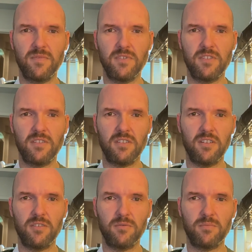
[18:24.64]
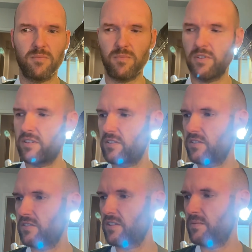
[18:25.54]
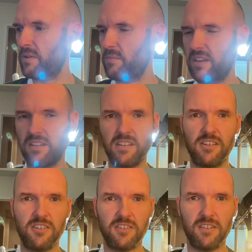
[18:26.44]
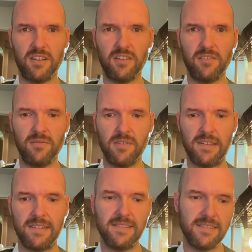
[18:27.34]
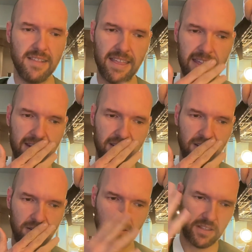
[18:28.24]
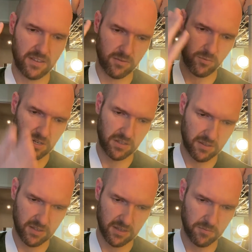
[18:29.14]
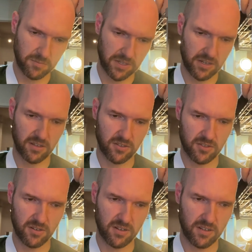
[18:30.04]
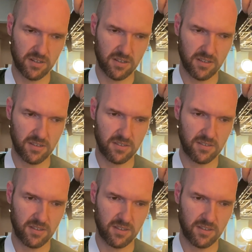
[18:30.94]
So I'm gonna start my meditation now. And then one other thing I'm planning on starting is